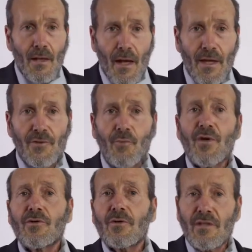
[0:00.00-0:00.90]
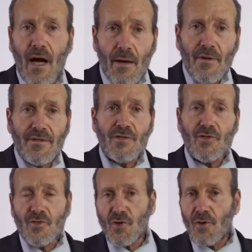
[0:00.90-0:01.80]
In the winter time, the
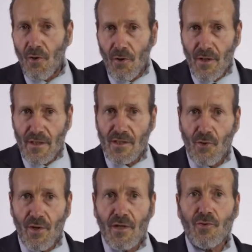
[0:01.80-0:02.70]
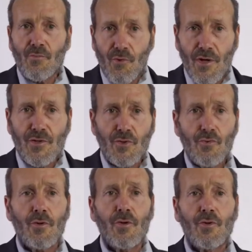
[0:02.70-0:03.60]
essential oil is going to bring you a